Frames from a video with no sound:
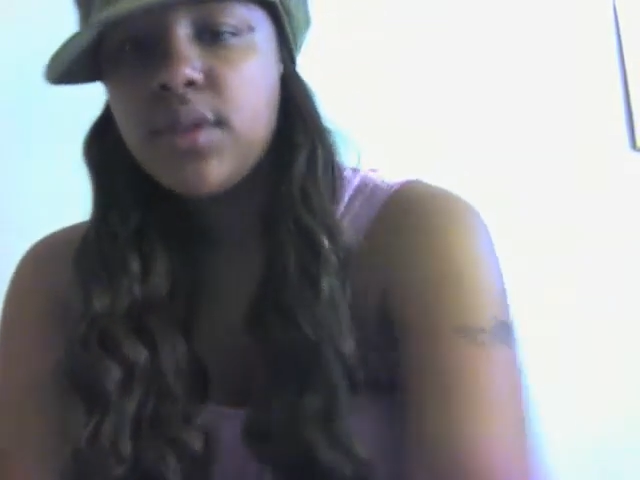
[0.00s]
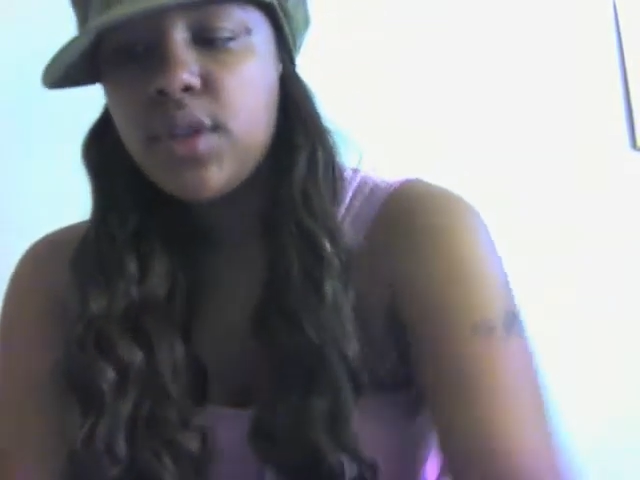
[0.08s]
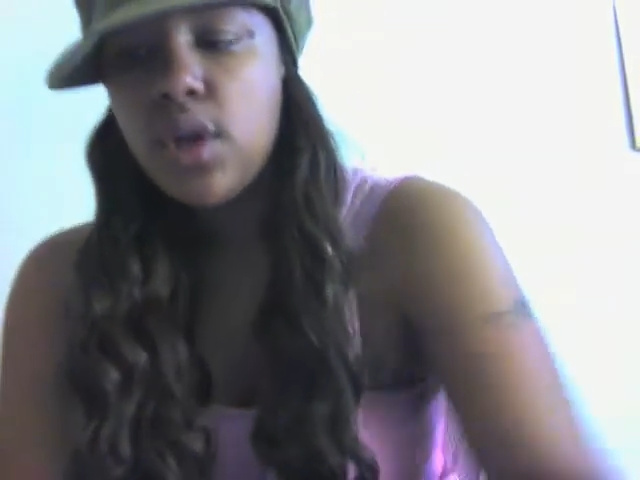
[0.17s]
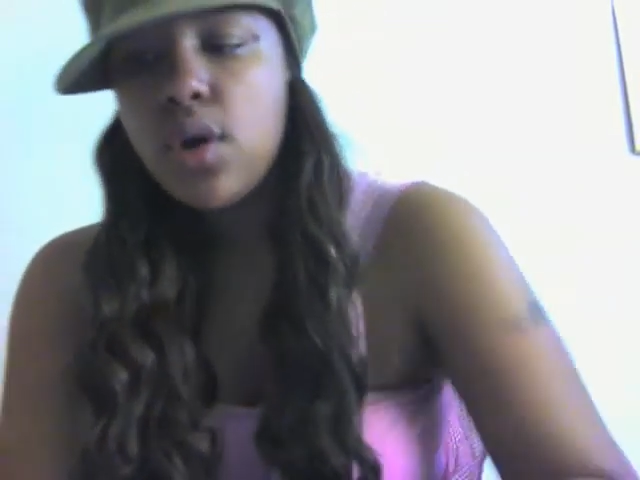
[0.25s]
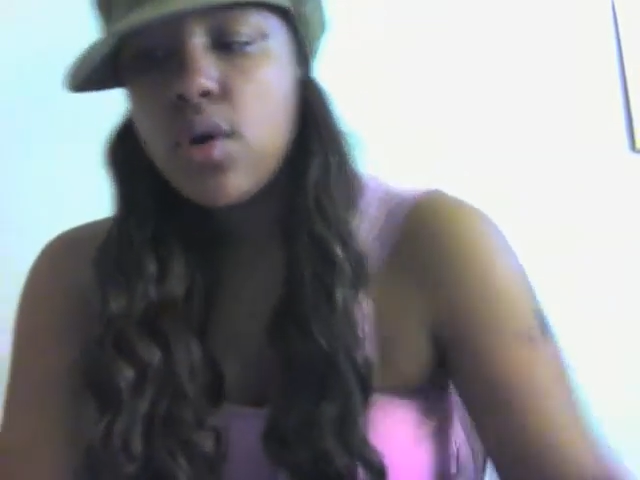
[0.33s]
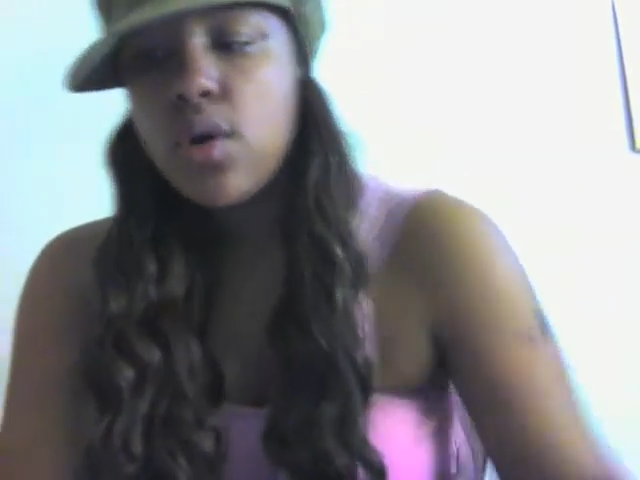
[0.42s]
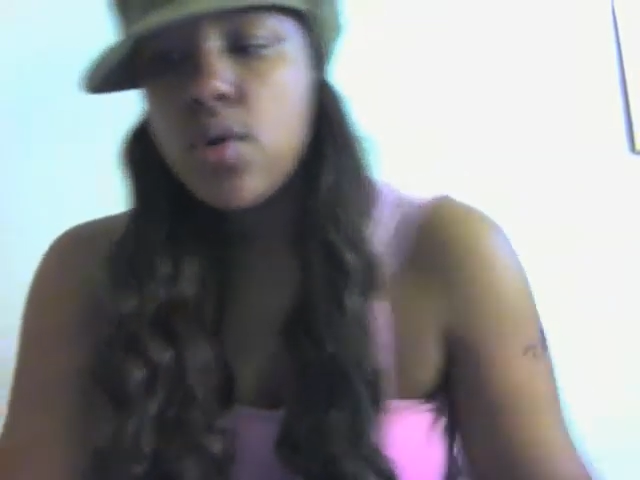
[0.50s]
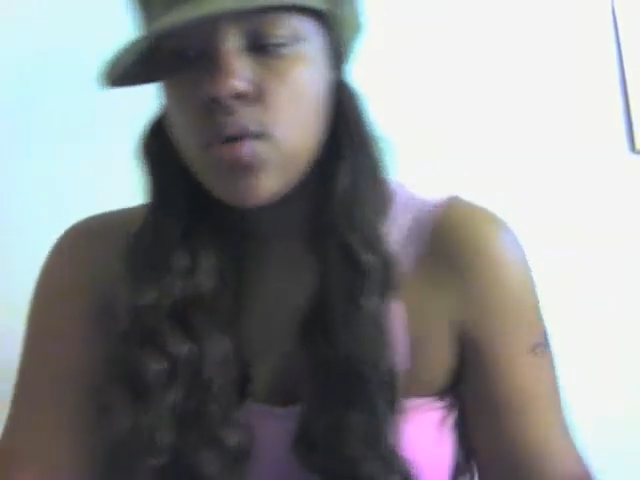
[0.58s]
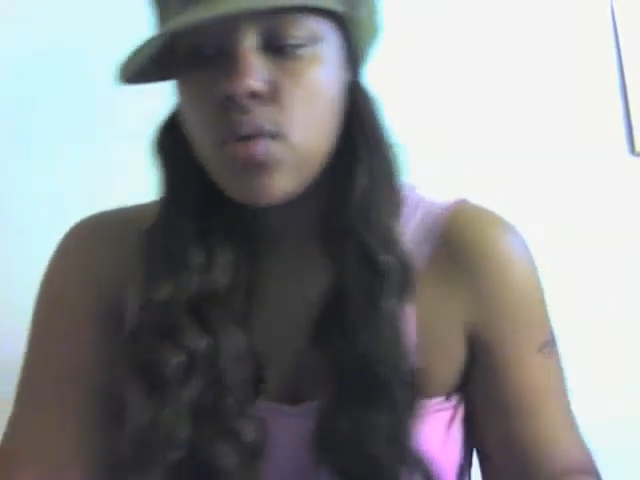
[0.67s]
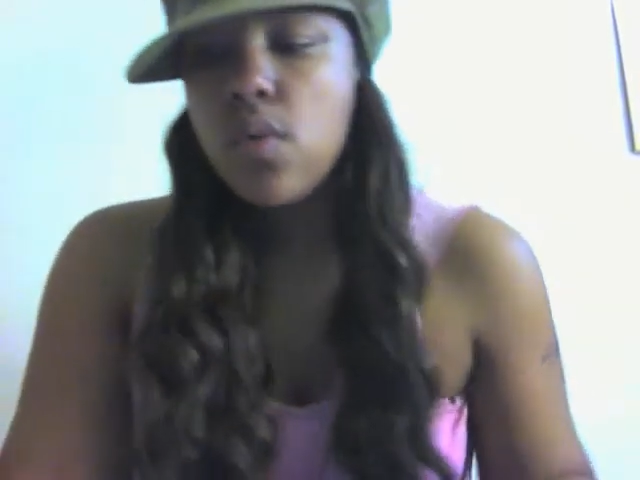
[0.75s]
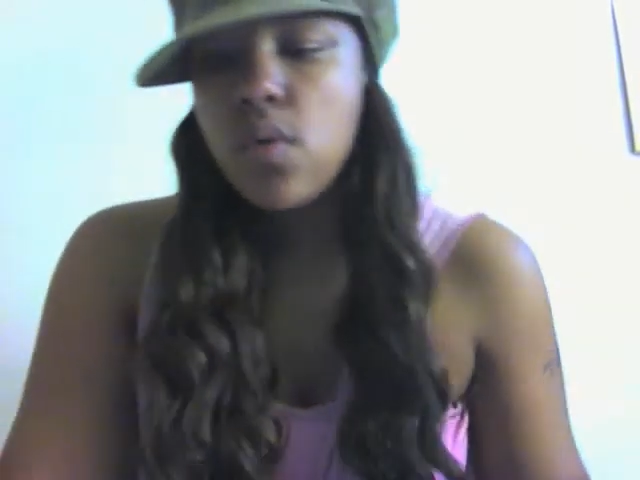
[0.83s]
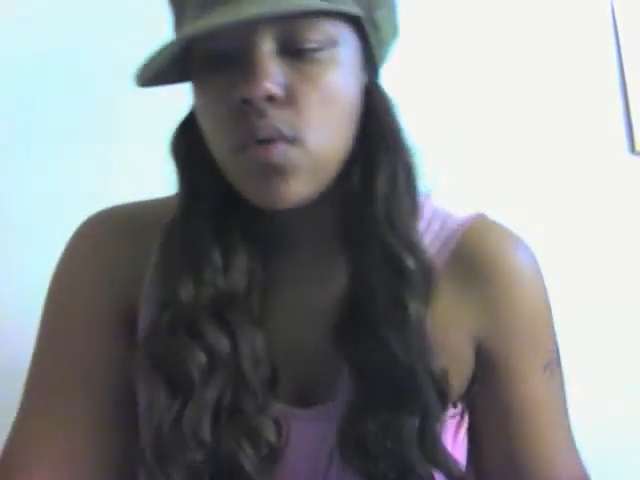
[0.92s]

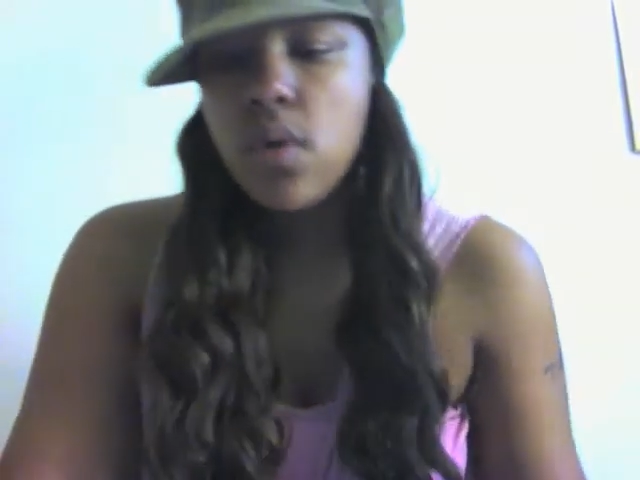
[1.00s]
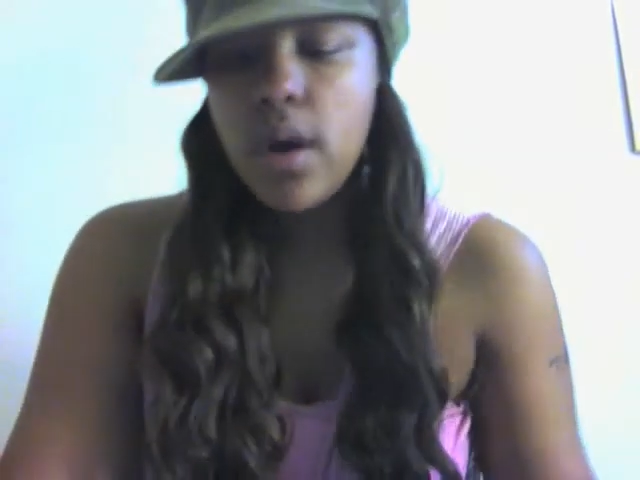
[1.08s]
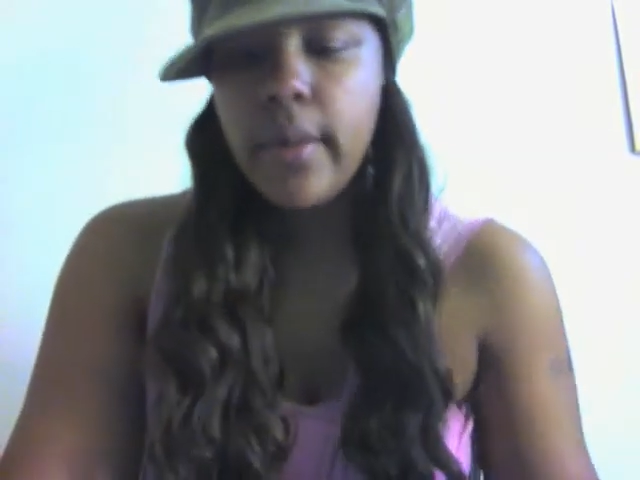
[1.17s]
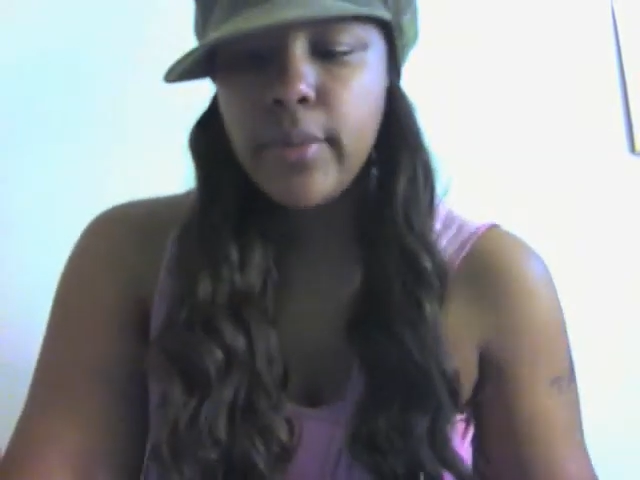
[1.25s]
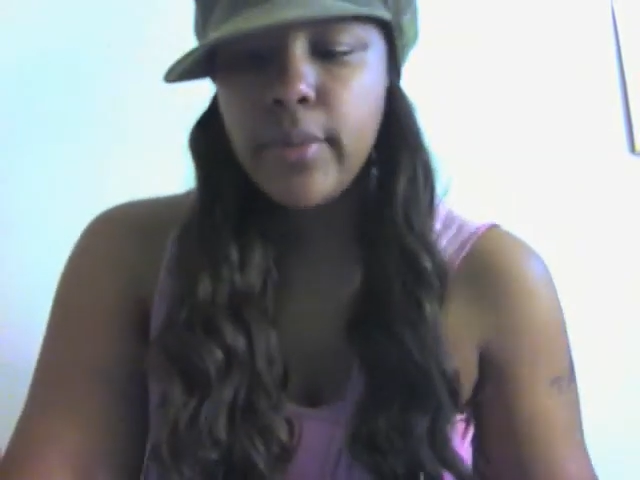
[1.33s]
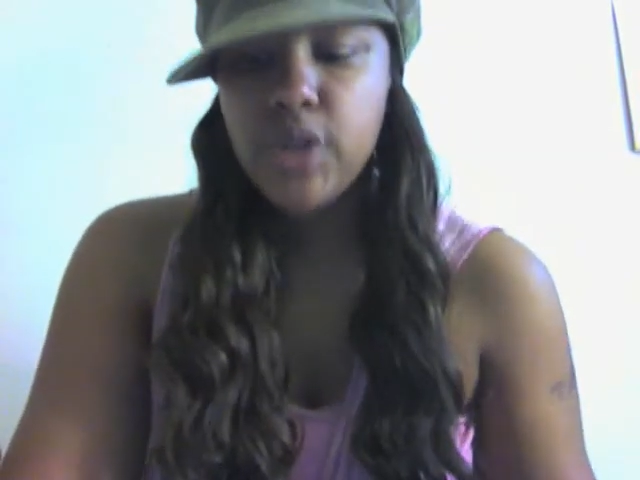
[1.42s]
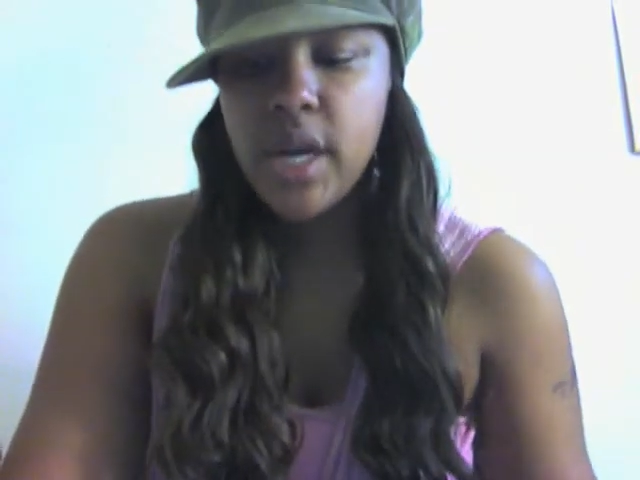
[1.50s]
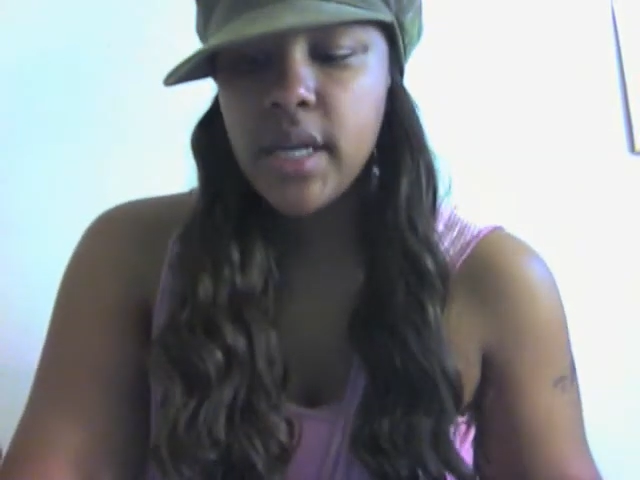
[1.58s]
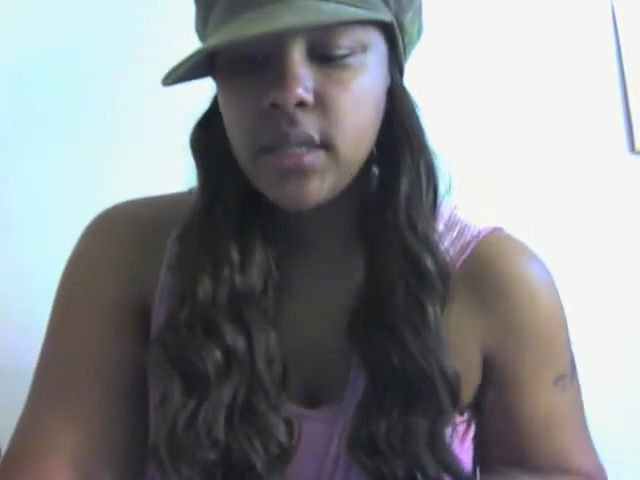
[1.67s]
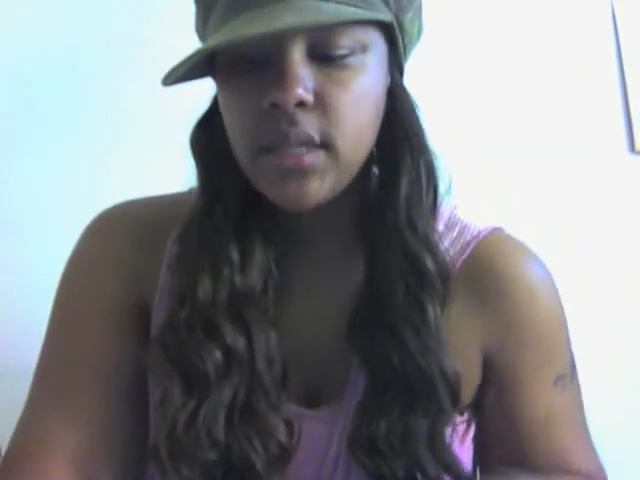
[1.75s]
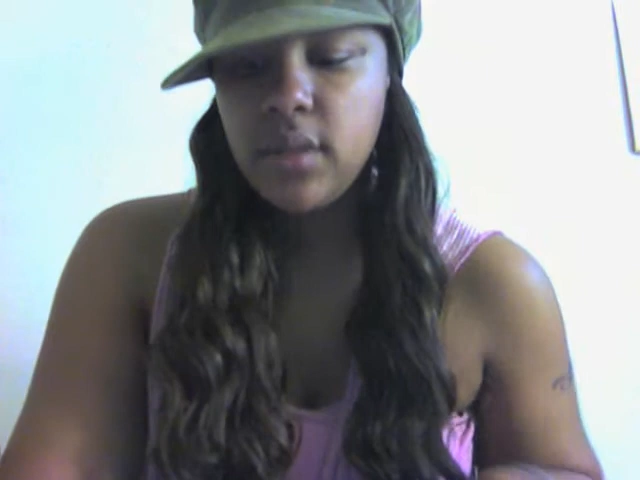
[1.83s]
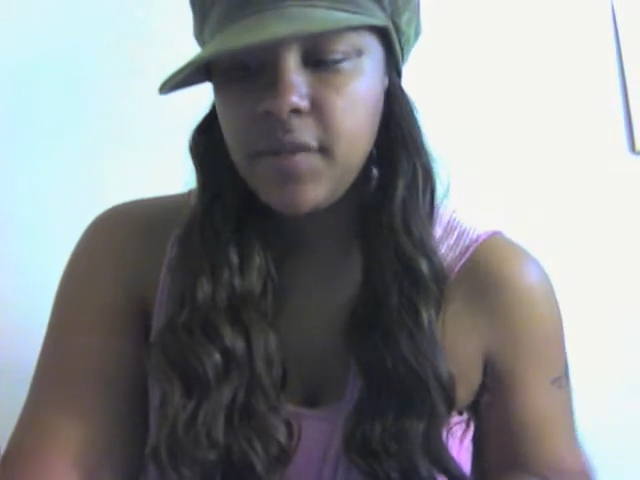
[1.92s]
So I'll try and,